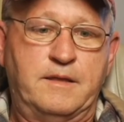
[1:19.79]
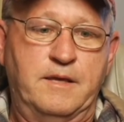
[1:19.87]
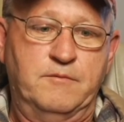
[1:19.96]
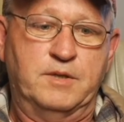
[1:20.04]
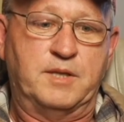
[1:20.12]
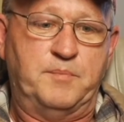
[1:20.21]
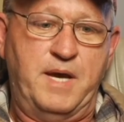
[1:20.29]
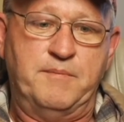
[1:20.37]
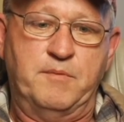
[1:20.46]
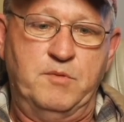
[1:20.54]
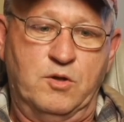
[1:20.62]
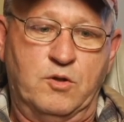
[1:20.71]
think with the
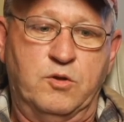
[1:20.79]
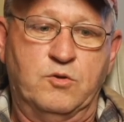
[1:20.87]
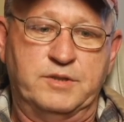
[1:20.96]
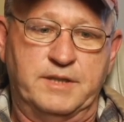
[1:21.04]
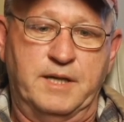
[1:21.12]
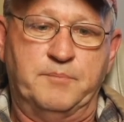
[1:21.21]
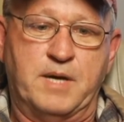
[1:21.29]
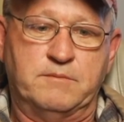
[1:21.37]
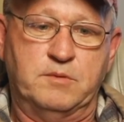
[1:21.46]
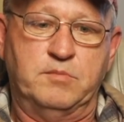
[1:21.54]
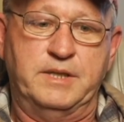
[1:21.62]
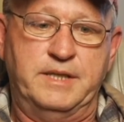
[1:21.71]
paper mill closing, it
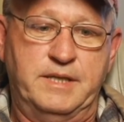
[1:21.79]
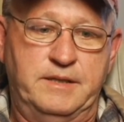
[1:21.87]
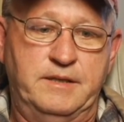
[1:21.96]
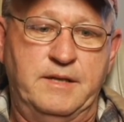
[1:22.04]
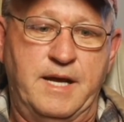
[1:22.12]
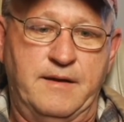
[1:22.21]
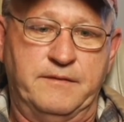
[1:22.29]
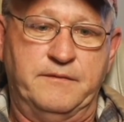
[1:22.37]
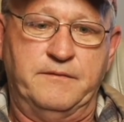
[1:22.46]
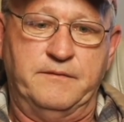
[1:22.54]
probably did have